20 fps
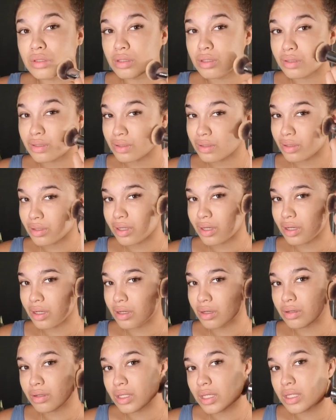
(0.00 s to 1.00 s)
So we're gonna go
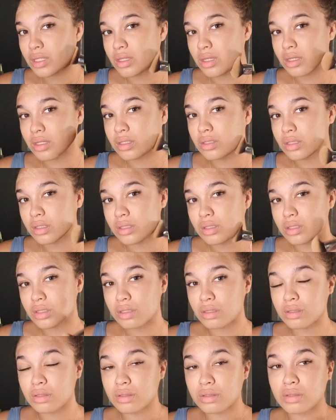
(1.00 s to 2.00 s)
like this.
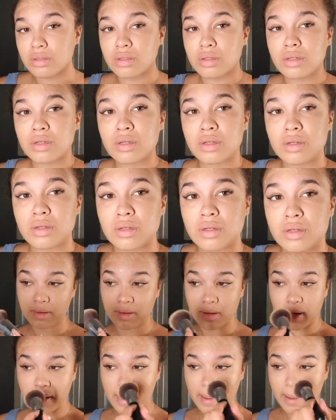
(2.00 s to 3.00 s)
Okay.